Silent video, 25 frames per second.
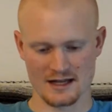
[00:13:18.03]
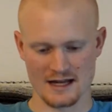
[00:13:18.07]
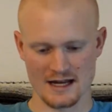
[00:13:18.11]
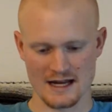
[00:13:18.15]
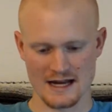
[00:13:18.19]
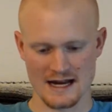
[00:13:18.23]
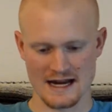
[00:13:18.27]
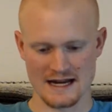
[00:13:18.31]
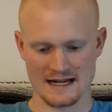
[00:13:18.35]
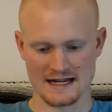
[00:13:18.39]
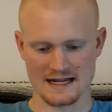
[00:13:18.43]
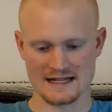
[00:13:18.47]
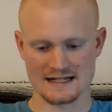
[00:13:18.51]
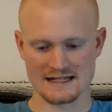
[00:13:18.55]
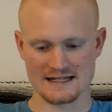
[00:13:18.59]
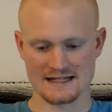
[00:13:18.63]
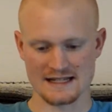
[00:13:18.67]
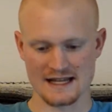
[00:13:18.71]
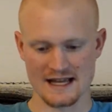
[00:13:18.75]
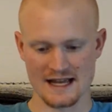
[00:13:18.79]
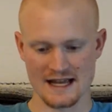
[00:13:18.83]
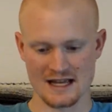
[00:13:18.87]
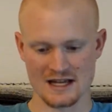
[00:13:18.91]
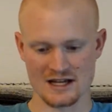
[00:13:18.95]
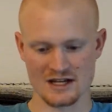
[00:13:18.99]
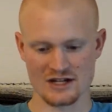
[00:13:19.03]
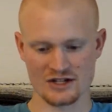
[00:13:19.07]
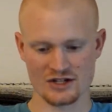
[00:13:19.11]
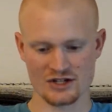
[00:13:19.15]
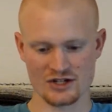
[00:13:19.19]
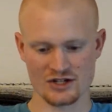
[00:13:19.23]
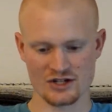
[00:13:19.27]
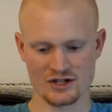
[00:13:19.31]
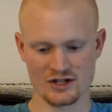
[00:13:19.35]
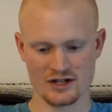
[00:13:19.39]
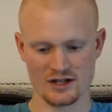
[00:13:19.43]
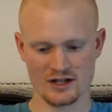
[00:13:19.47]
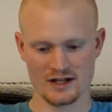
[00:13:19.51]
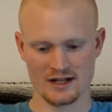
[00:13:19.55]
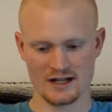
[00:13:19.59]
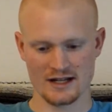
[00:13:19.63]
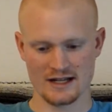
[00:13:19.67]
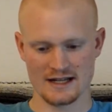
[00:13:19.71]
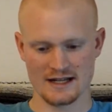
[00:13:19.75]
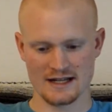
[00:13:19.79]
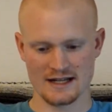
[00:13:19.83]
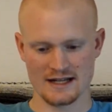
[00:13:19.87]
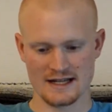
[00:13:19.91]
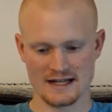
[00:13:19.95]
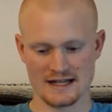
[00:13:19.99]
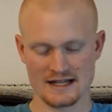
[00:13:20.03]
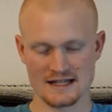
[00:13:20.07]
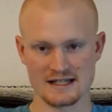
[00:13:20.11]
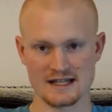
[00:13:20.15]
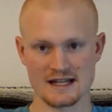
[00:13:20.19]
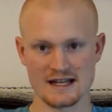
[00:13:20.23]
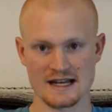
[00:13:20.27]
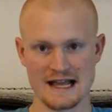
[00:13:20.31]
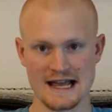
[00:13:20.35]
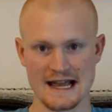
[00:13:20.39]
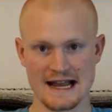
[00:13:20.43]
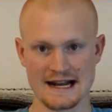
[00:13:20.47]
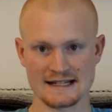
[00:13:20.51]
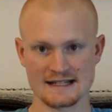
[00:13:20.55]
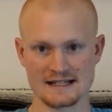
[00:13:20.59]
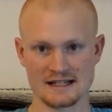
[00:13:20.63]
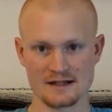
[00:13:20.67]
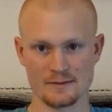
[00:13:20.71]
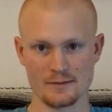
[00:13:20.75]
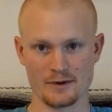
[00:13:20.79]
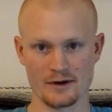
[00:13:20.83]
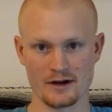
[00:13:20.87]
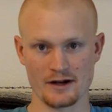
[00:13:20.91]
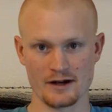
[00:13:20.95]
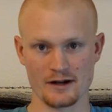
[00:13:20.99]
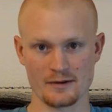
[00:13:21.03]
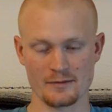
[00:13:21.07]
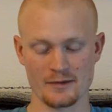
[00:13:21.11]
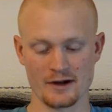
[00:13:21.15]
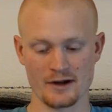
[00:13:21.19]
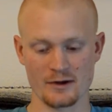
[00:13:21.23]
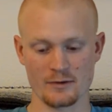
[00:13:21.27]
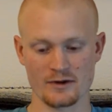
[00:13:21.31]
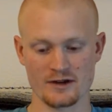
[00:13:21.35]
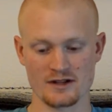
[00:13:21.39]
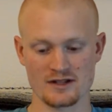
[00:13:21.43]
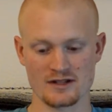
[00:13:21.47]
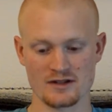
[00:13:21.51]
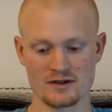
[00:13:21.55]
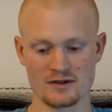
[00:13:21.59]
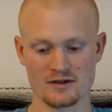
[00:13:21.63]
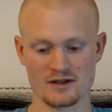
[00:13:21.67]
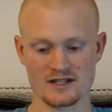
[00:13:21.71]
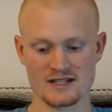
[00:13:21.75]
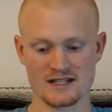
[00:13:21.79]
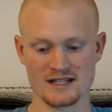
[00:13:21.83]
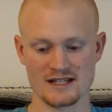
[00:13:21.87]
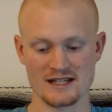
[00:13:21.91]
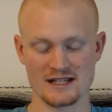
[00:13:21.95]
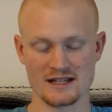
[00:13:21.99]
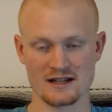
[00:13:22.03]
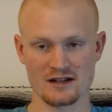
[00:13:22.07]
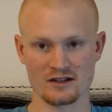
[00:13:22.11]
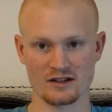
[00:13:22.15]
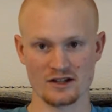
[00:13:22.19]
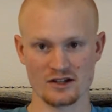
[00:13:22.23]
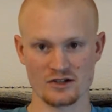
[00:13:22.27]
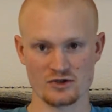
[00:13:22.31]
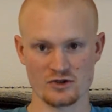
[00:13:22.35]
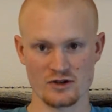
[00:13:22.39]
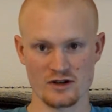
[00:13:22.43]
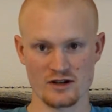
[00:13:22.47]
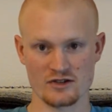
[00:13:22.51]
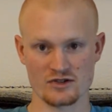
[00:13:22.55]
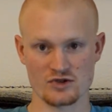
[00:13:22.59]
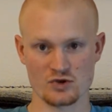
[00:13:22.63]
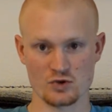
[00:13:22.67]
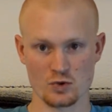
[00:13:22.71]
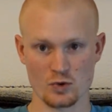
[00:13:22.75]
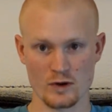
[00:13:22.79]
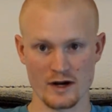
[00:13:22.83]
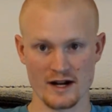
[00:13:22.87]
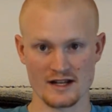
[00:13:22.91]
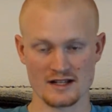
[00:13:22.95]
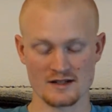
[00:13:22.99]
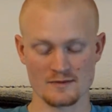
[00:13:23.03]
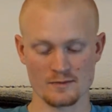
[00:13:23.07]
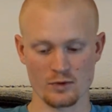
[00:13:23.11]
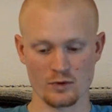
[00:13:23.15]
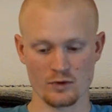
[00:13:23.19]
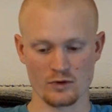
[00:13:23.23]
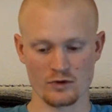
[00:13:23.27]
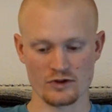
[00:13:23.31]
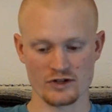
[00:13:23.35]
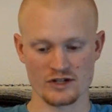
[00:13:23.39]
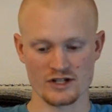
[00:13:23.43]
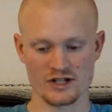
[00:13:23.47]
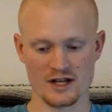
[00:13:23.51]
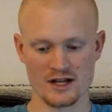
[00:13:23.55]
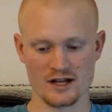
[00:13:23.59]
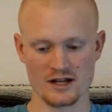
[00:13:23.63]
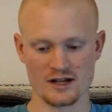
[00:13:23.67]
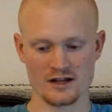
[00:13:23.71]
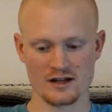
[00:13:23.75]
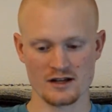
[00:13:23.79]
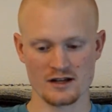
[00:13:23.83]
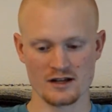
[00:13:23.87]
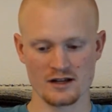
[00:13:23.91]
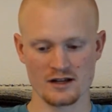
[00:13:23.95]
NADH is then acted upon by what is known as the electron transport chain.